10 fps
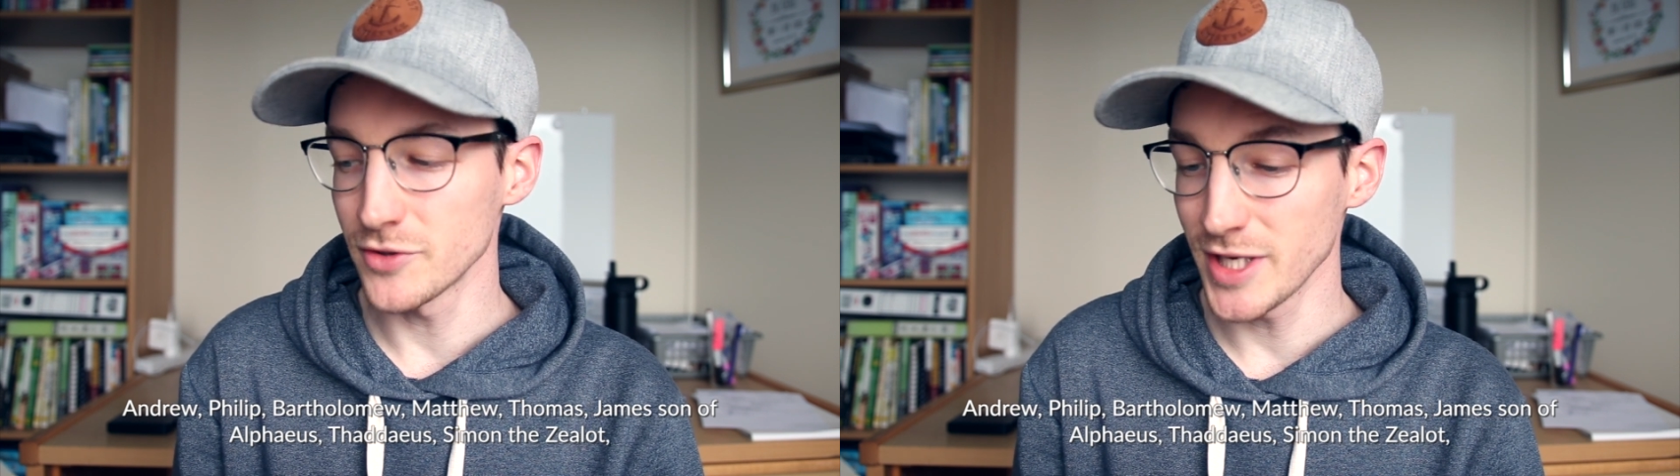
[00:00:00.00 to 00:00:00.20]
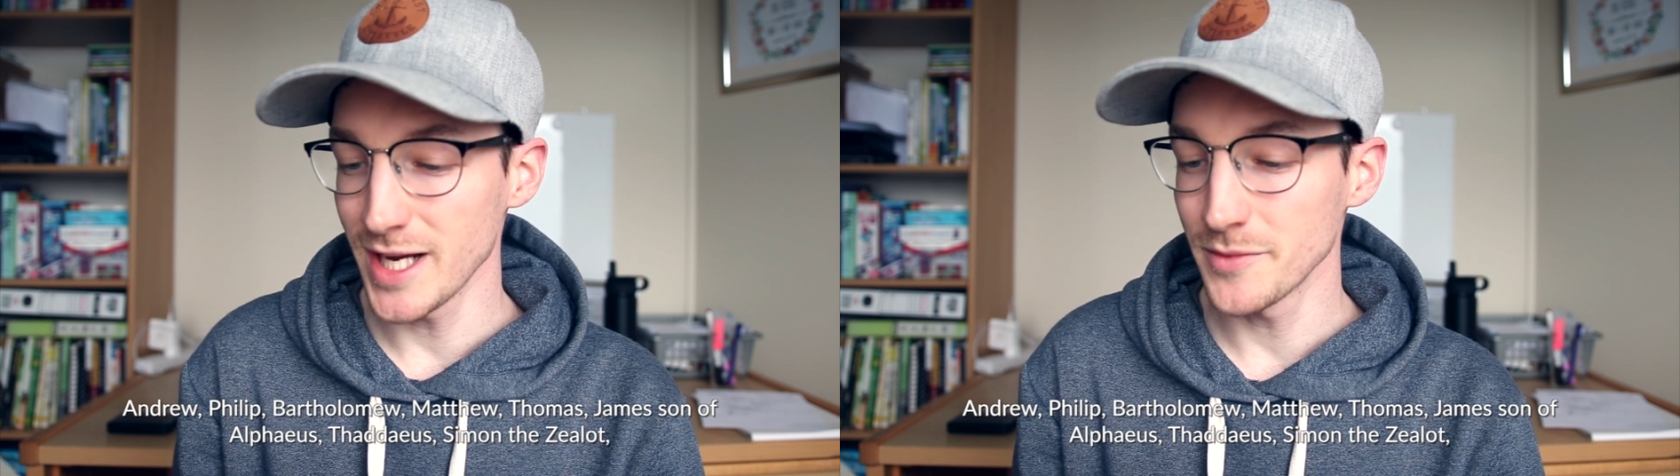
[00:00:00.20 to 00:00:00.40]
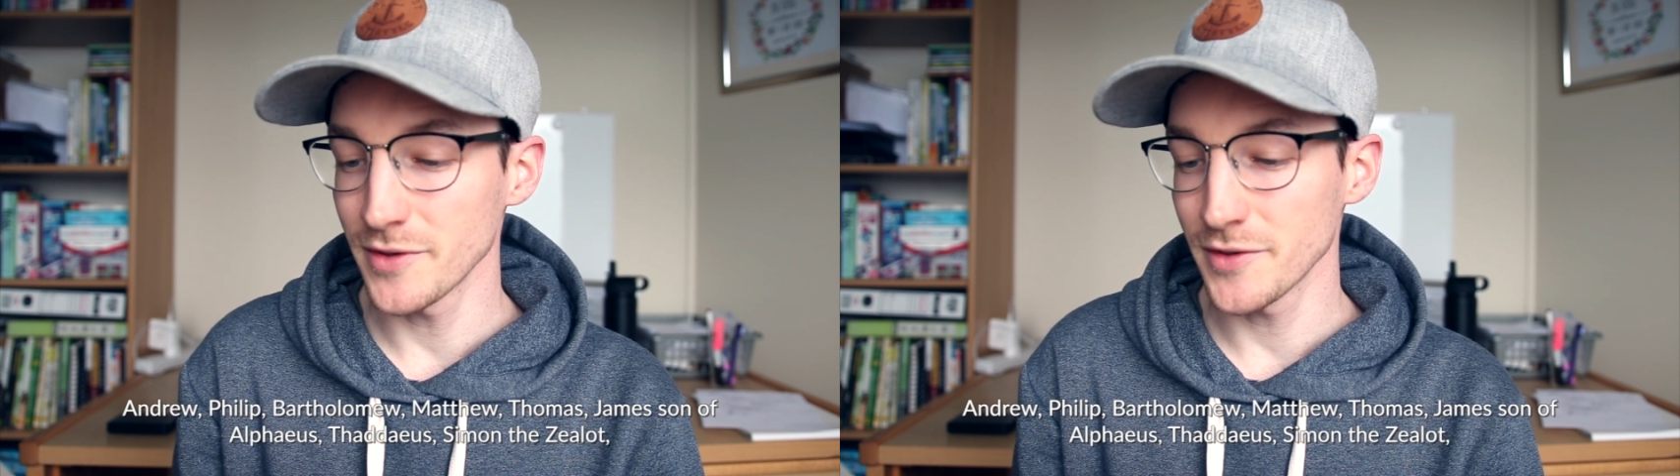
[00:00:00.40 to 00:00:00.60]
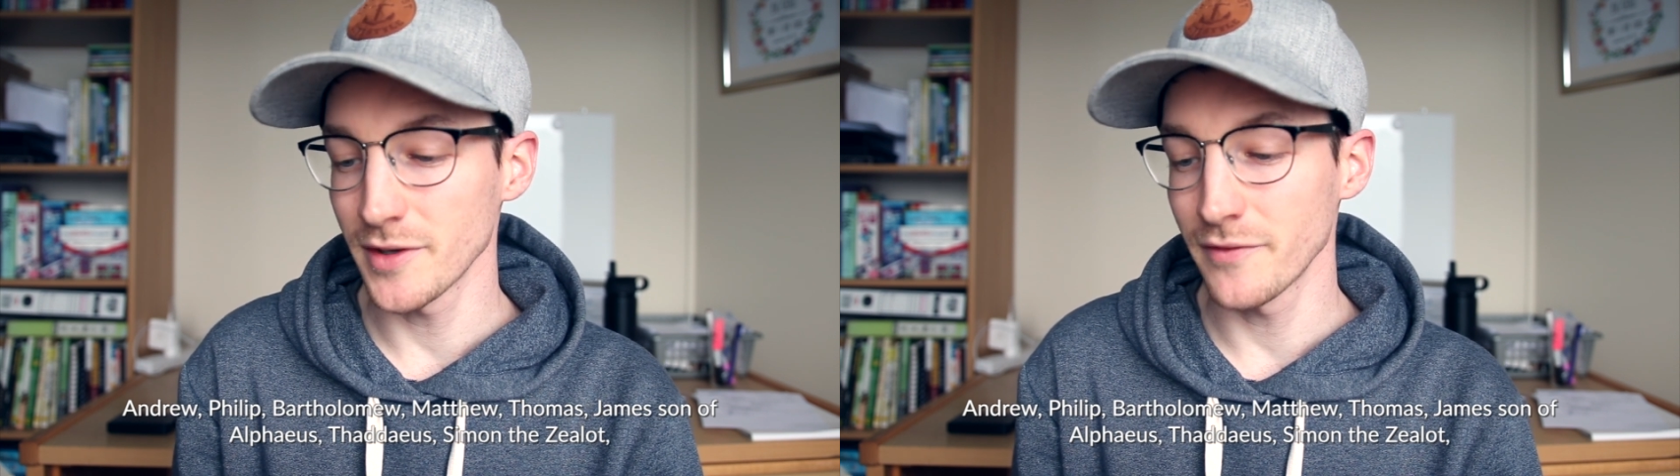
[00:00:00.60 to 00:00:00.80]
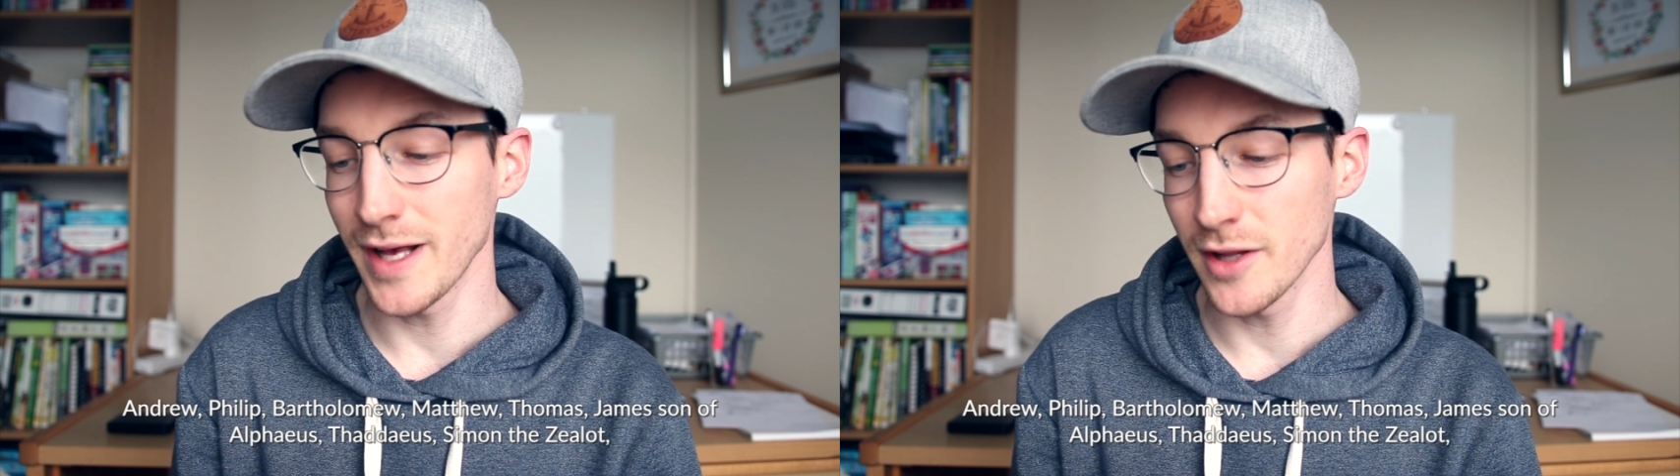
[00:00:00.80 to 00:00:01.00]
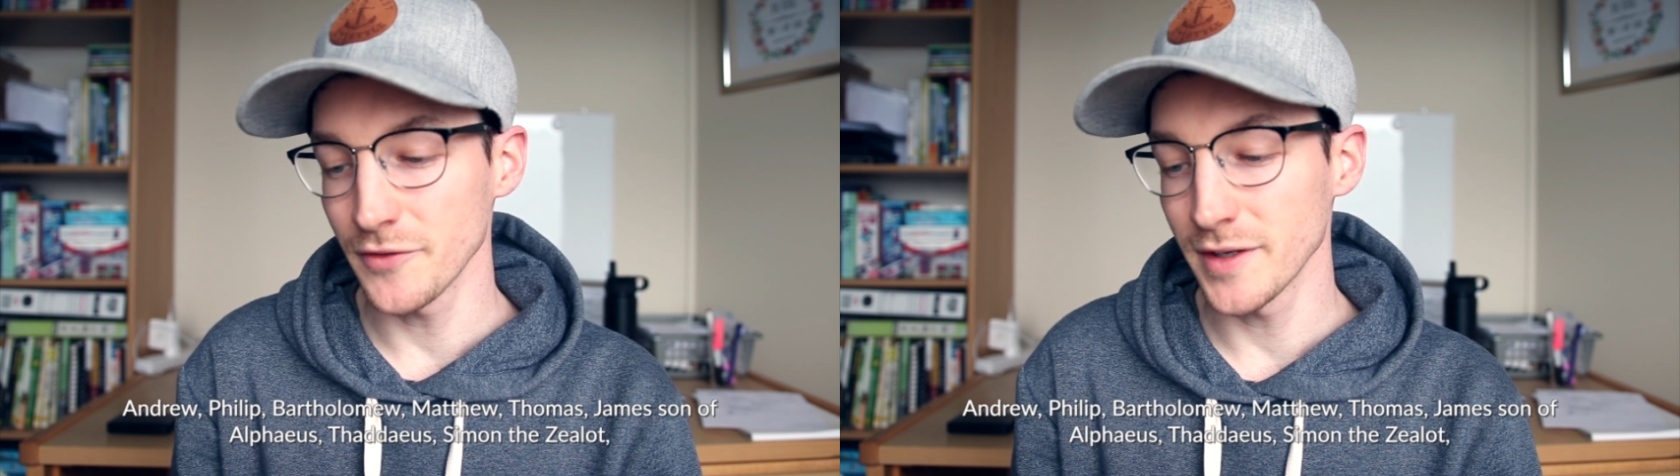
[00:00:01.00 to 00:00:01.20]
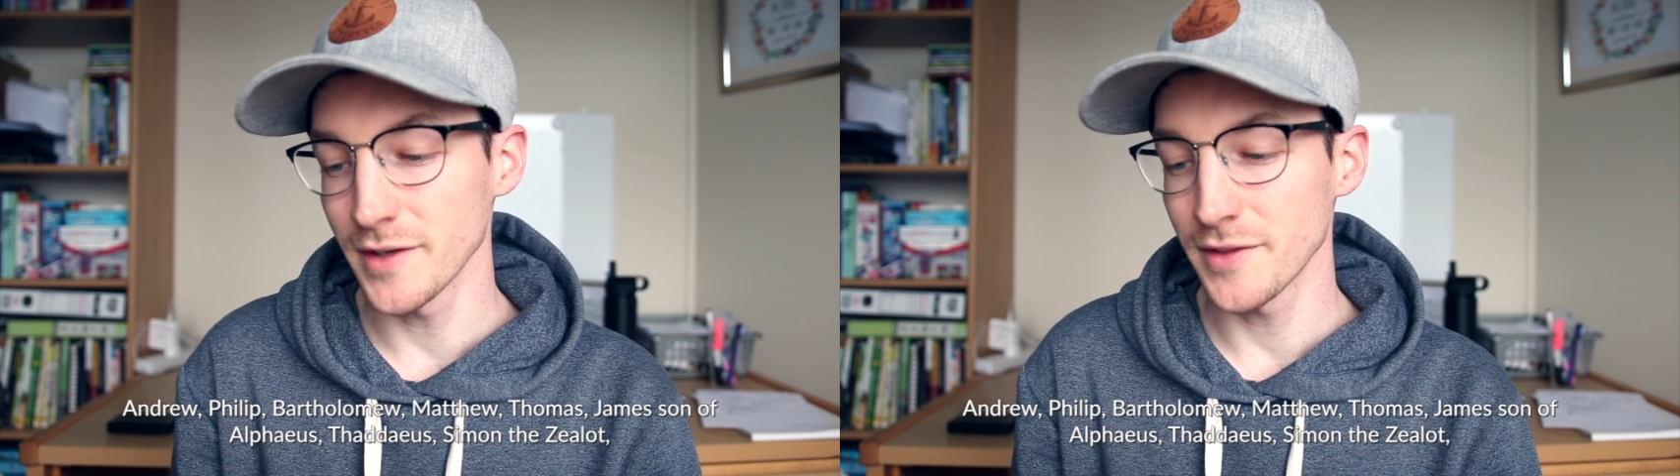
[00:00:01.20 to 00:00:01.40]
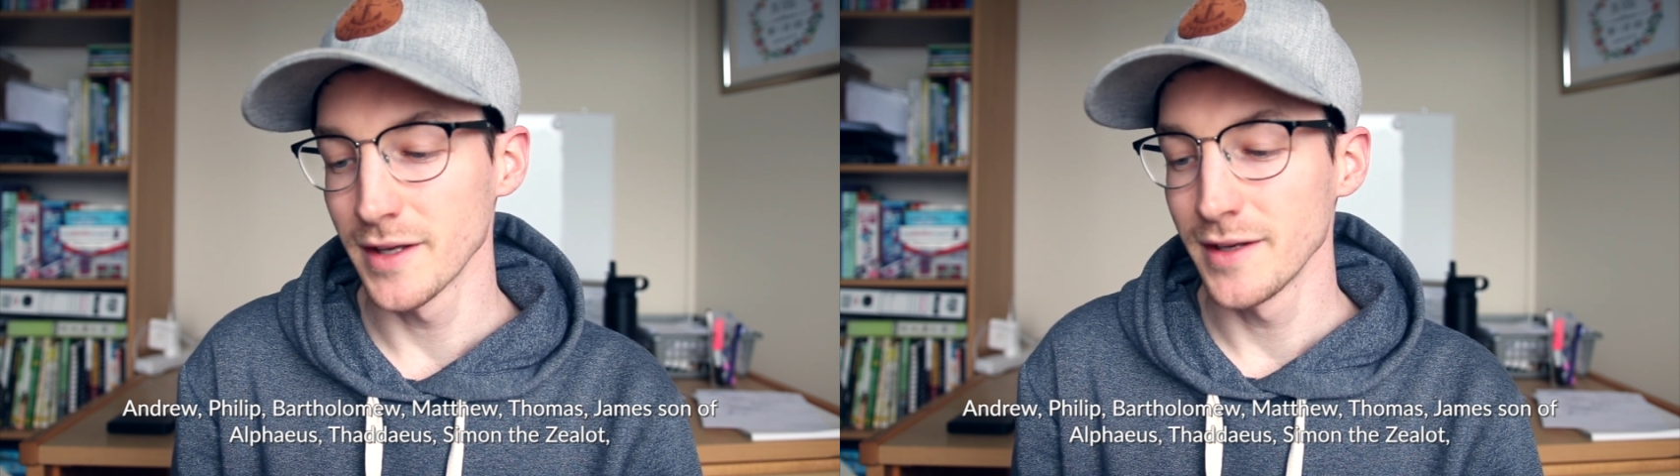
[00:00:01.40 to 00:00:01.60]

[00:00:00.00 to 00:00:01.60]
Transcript: James, son of Alphaeus,